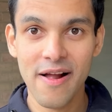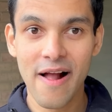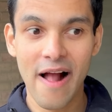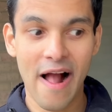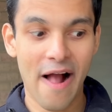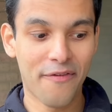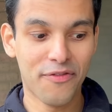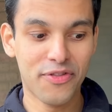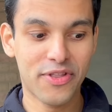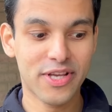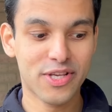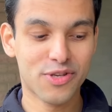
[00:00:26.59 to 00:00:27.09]

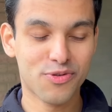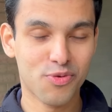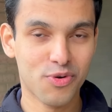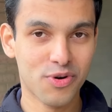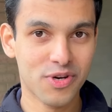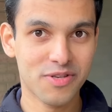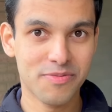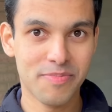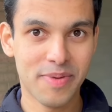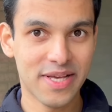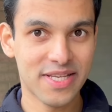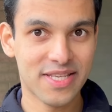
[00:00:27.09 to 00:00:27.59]
And this
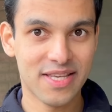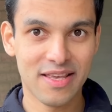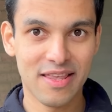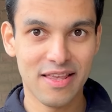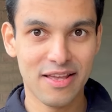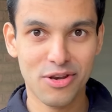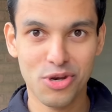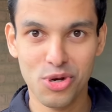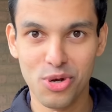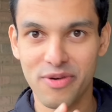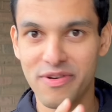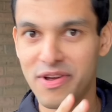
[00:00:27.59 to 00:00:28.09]
was basically
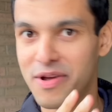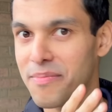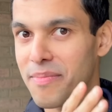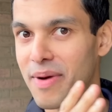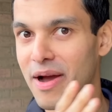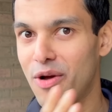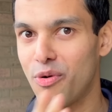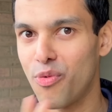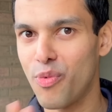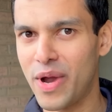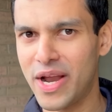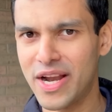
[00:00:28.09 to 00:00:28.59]
during
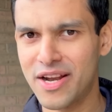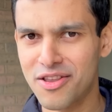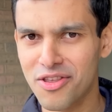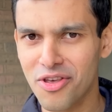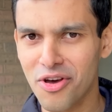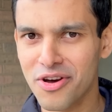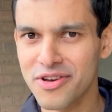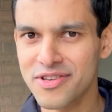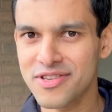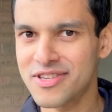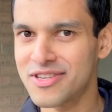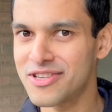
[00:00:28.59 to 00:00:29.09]
my weight
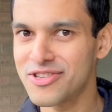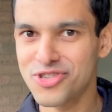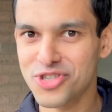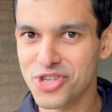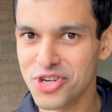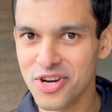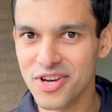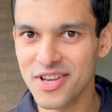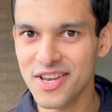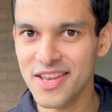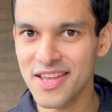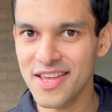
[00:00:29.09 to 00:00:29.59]
loss
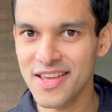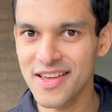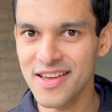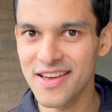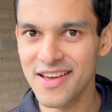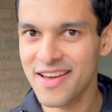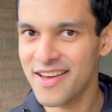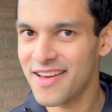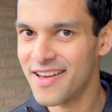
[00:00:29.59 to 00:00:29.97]
journey.